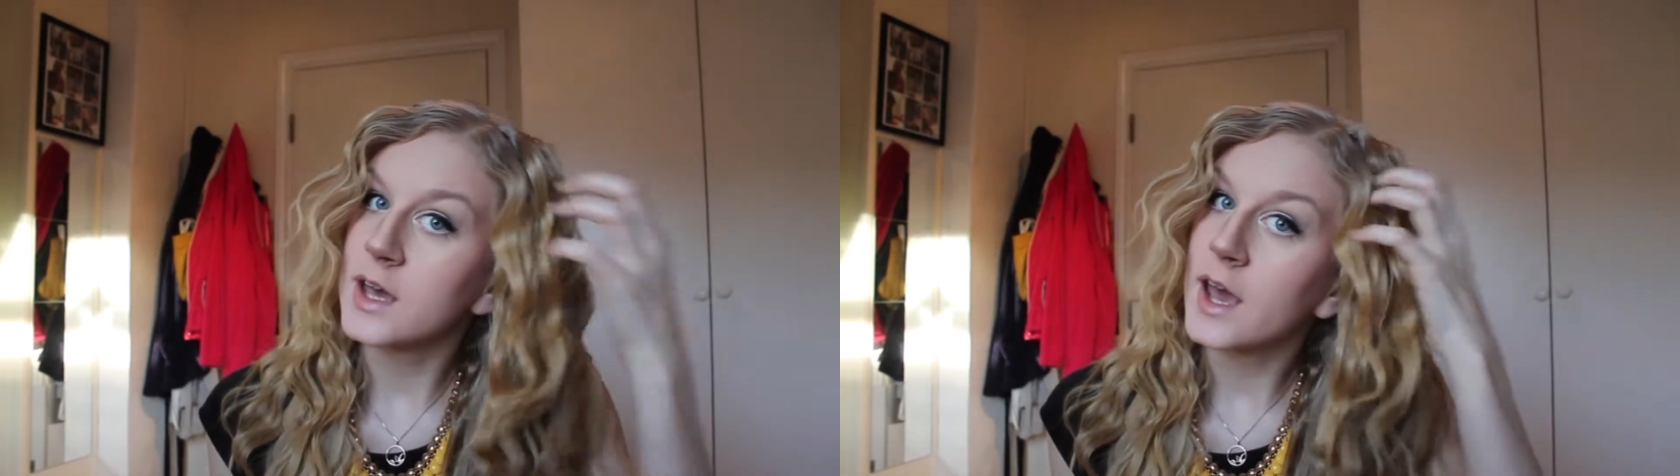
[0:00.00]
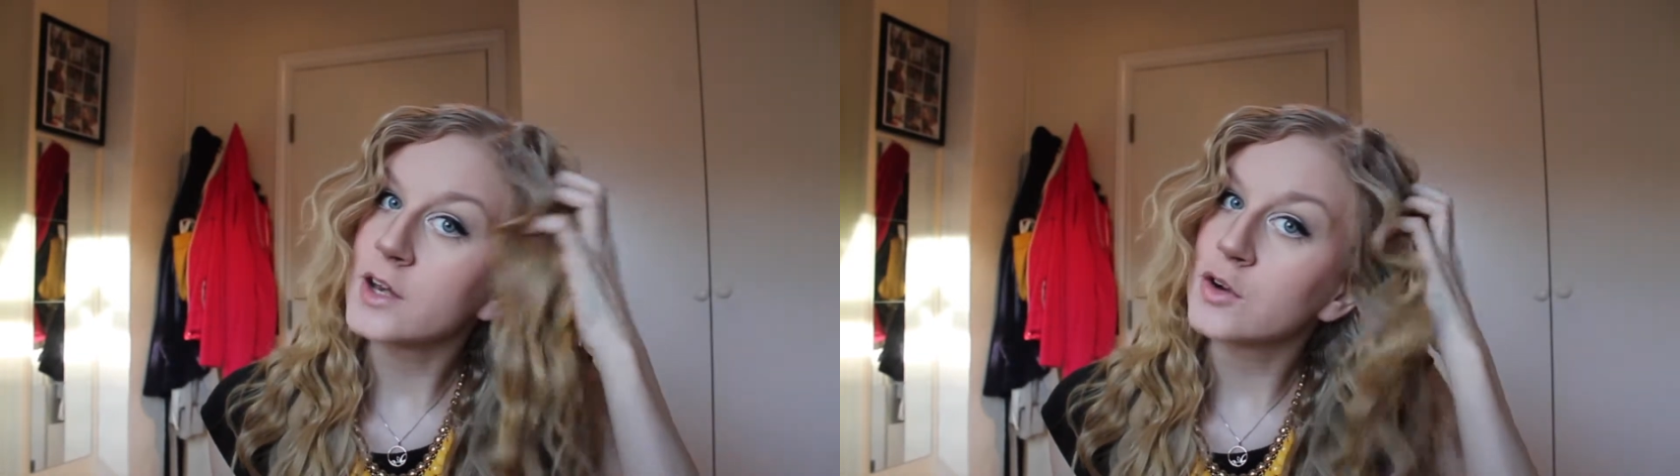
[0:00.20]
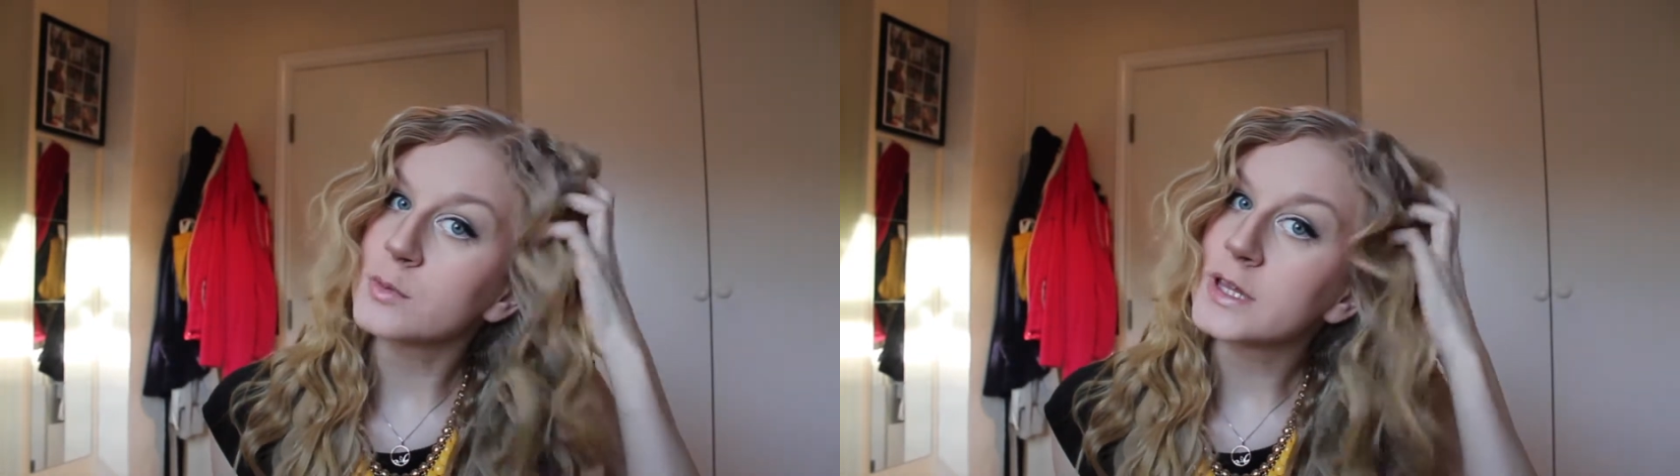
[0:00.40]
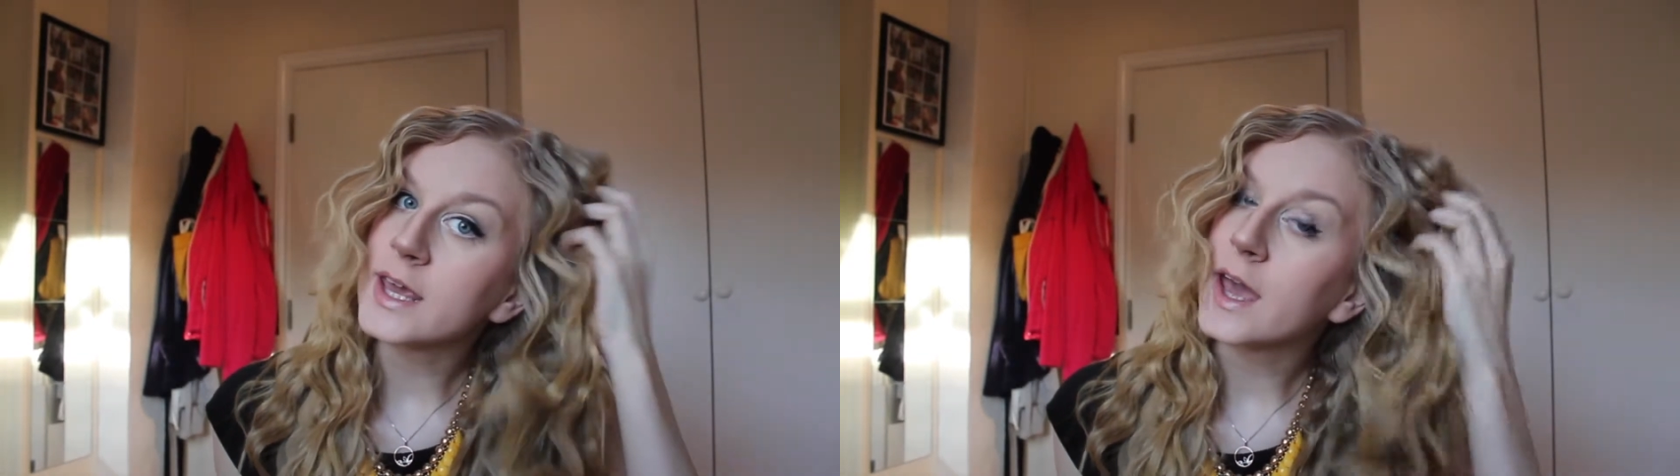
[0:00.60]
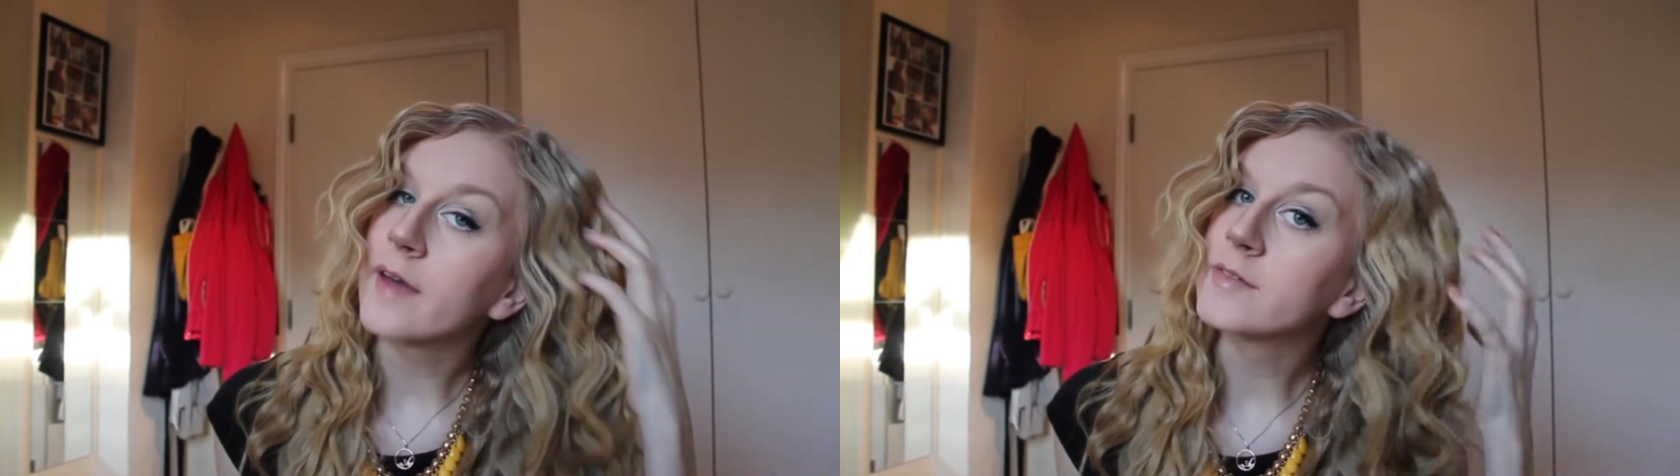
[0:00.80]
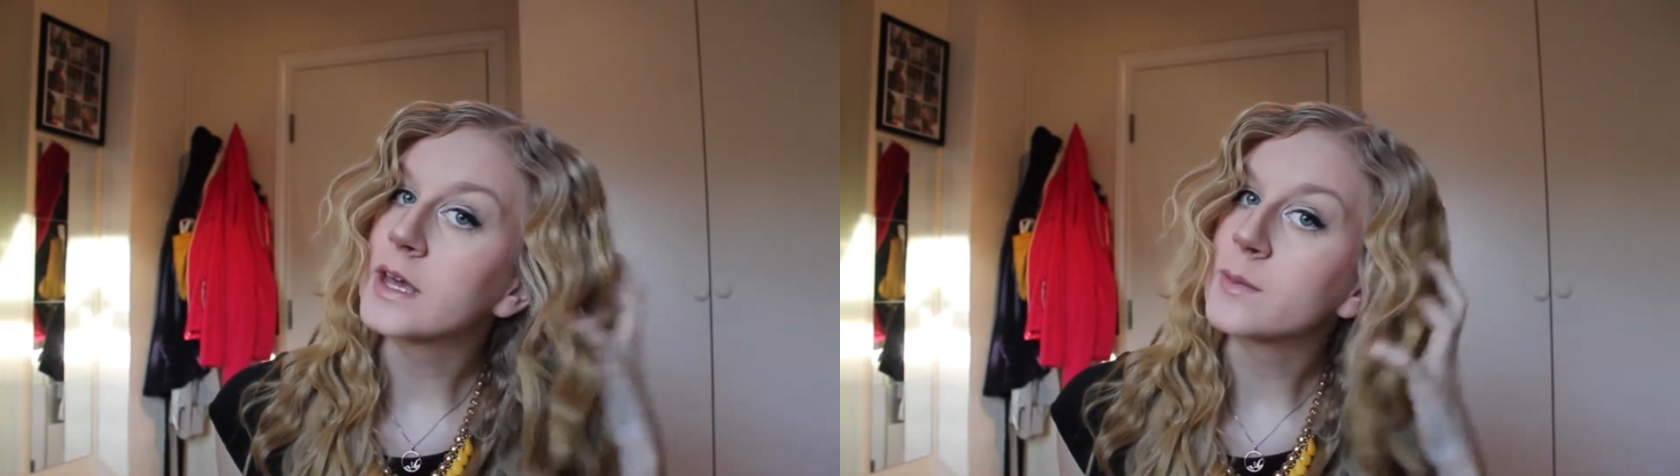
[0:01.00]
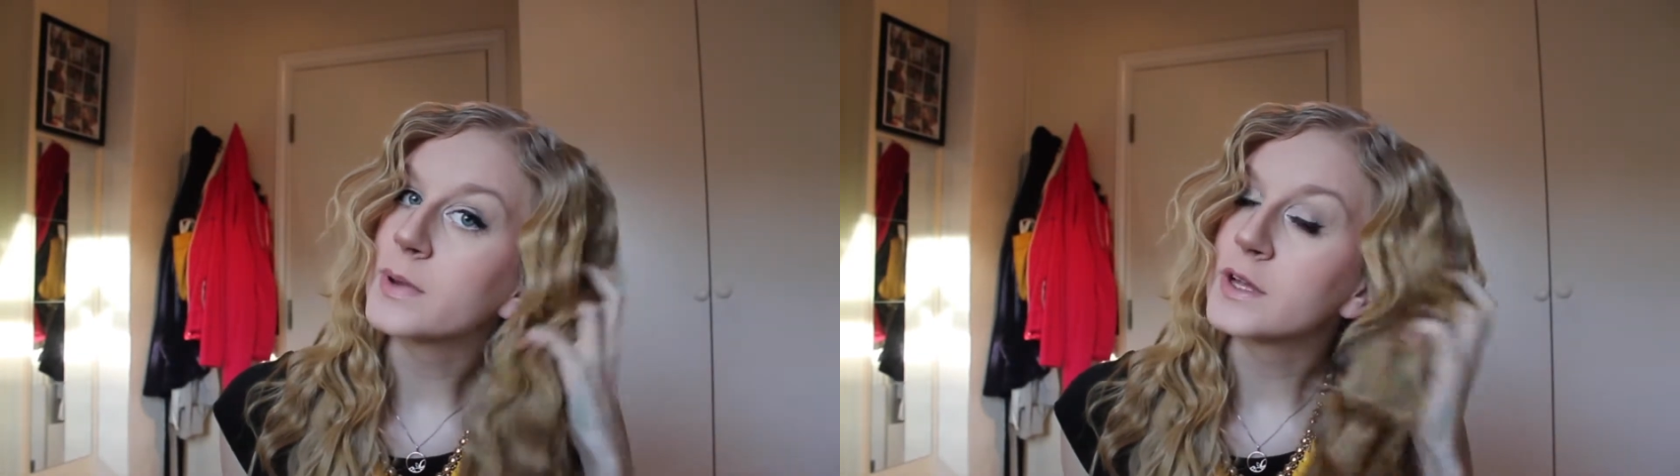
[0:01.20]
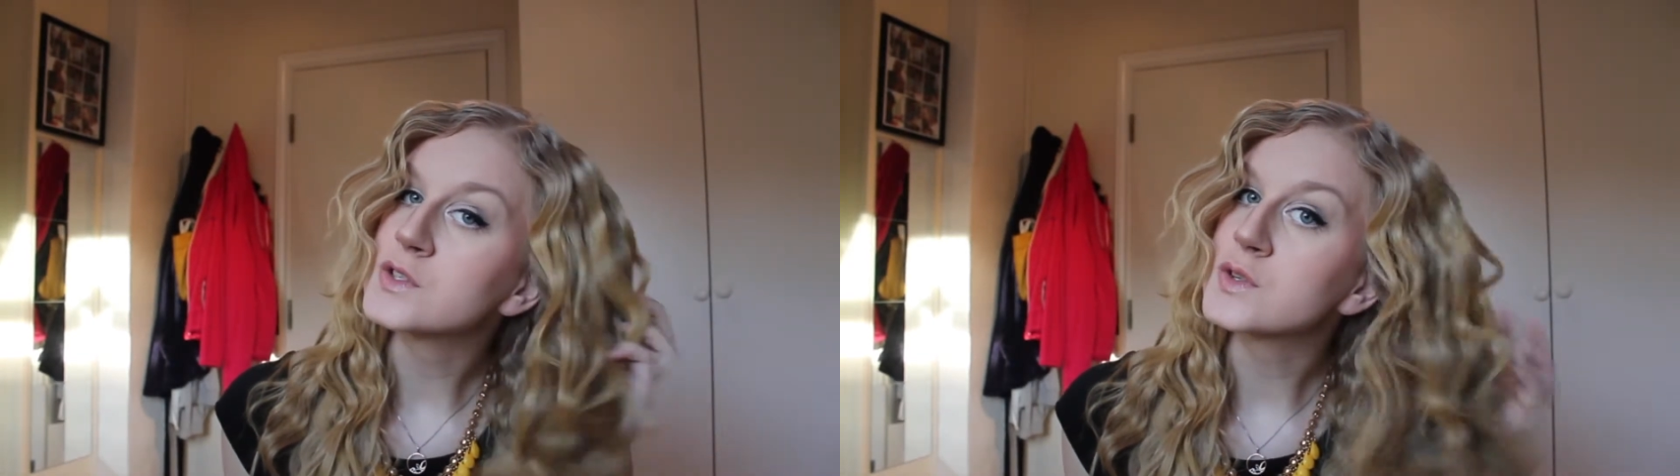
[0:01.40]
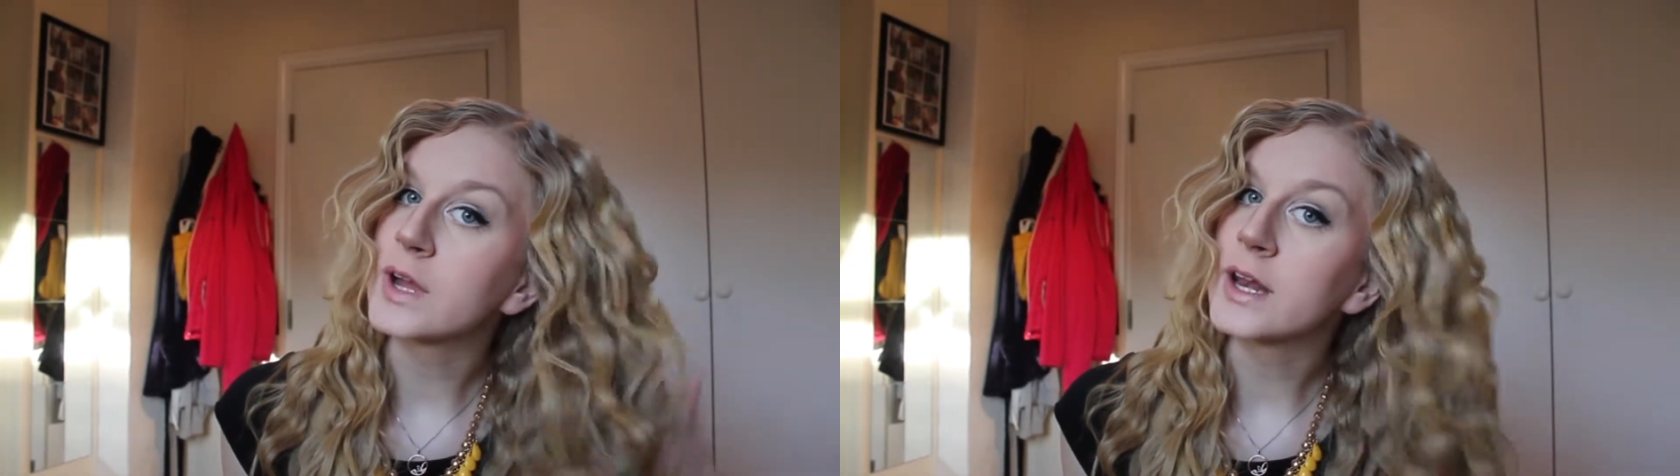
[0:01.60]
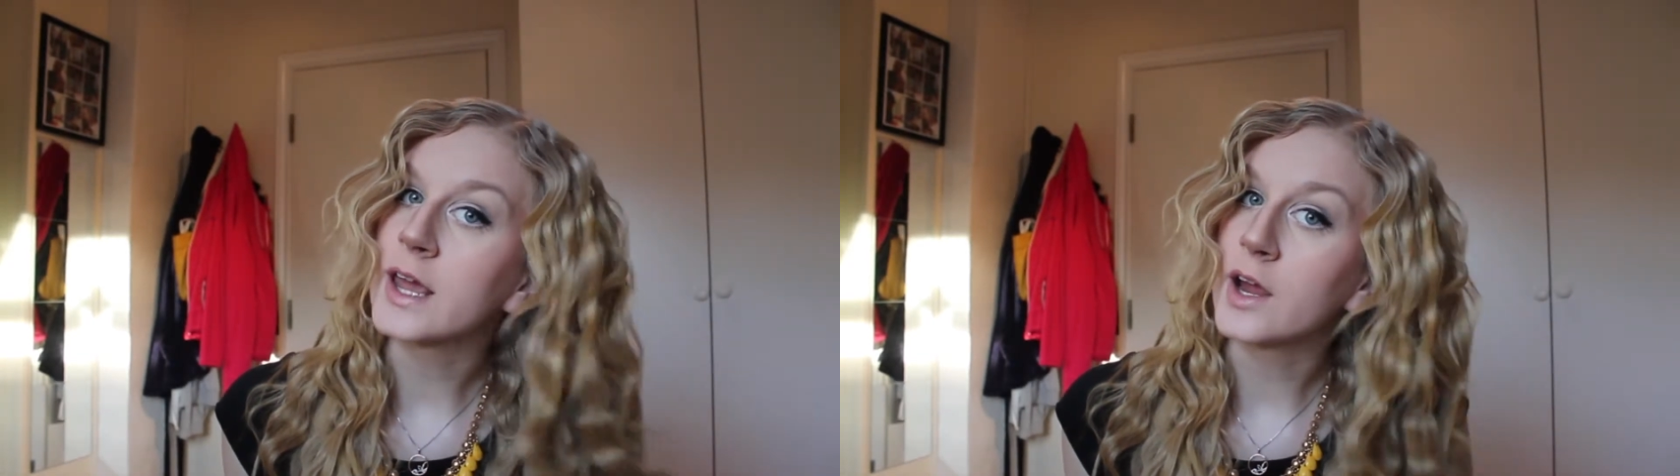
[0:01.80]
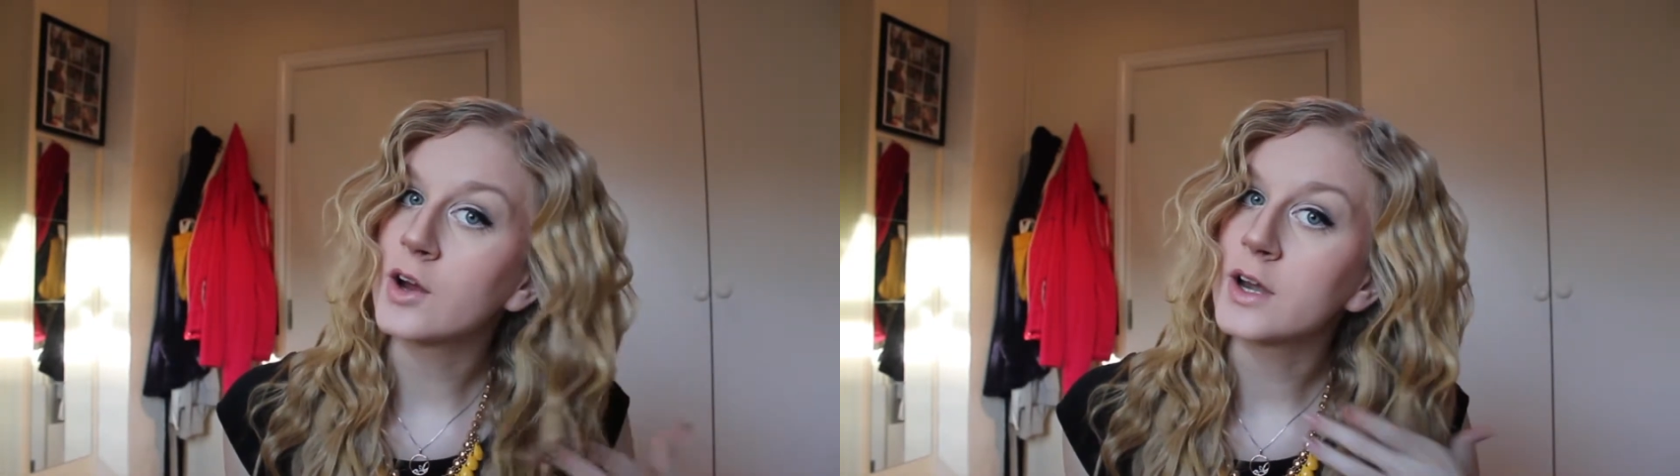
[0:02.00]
I normally have like pin straight hair,